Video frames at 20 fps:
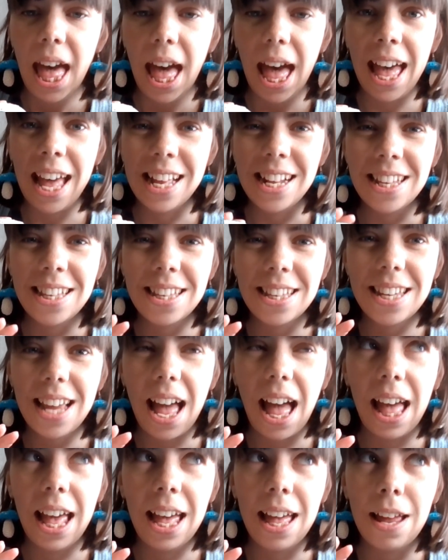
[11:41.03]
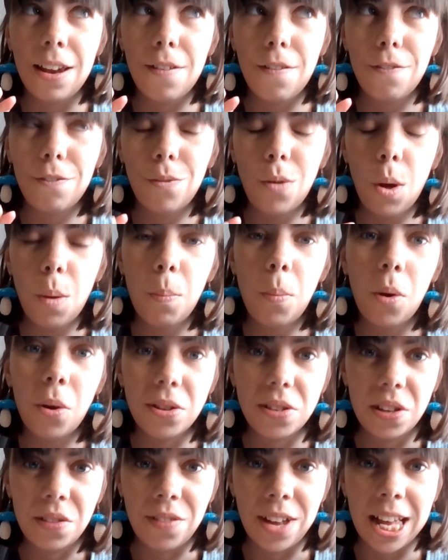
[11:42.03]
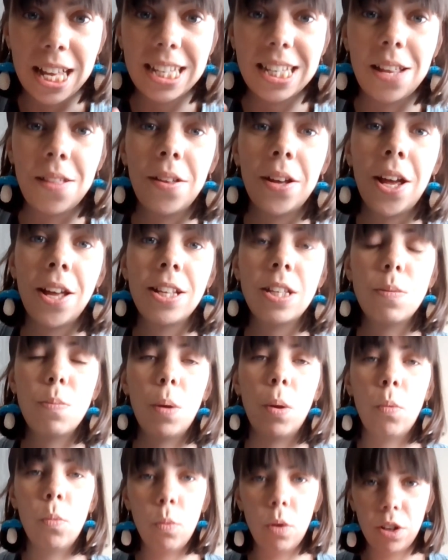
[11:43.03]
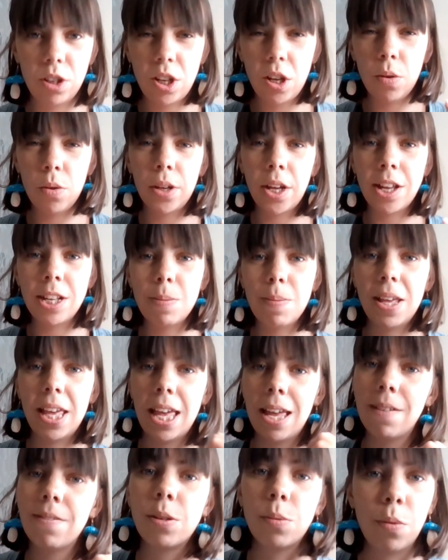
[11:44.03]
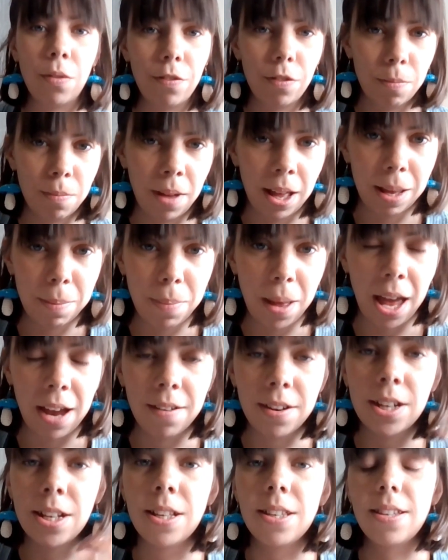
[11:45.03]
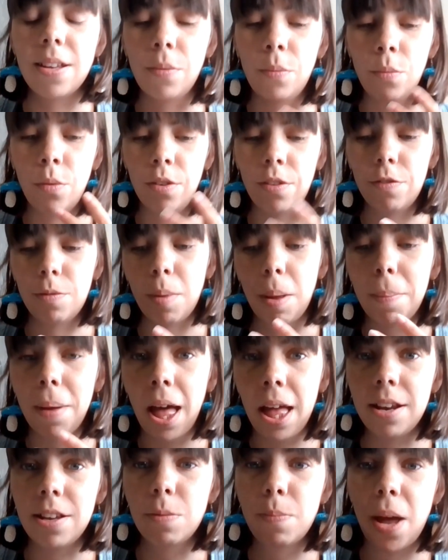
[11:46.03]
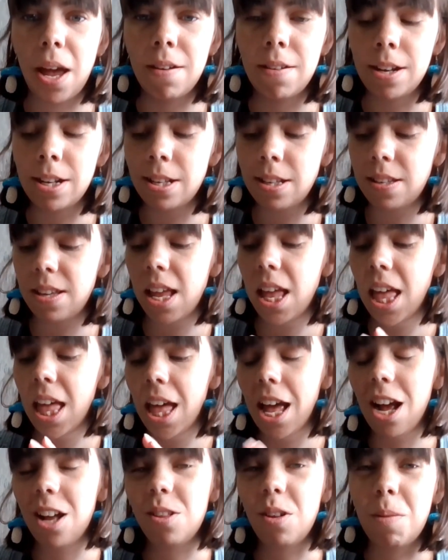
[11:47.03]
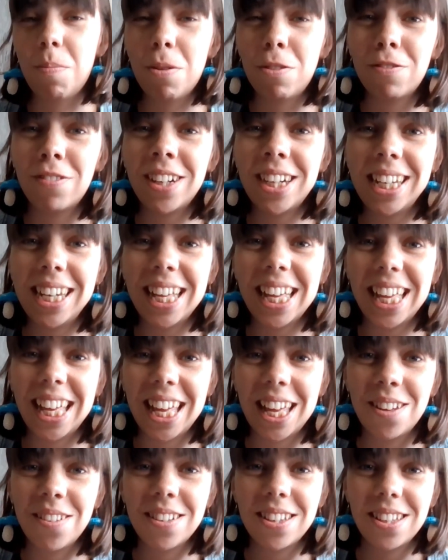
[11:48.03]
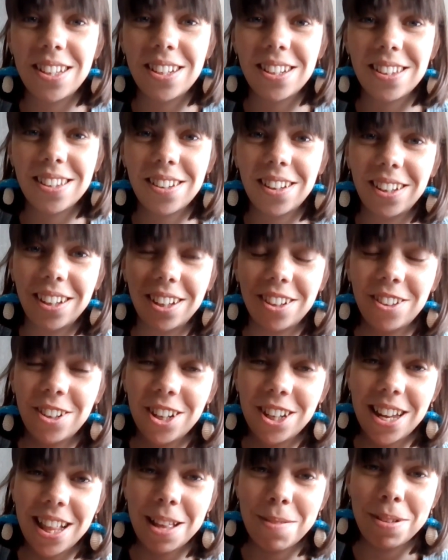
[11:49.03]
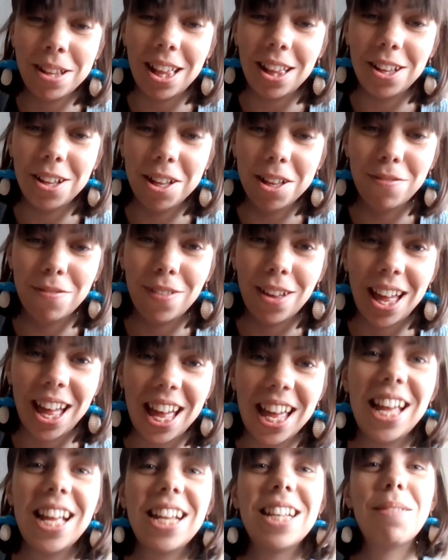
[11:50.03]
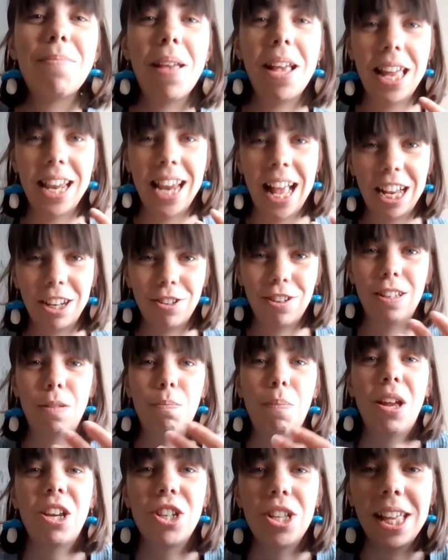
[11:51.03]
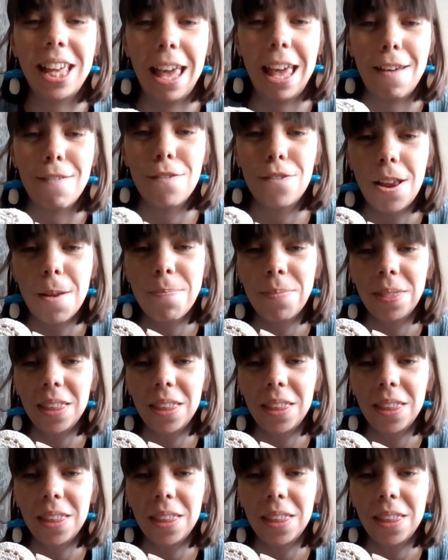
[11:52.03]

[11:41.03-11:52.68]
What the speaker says: and I had 4 pots of it. So they're going to be 2 are going to be gifts, one for my parents and one for my partner's parents. I thought it'd be really cute to just crochet them a little cover to make it an extra special gift.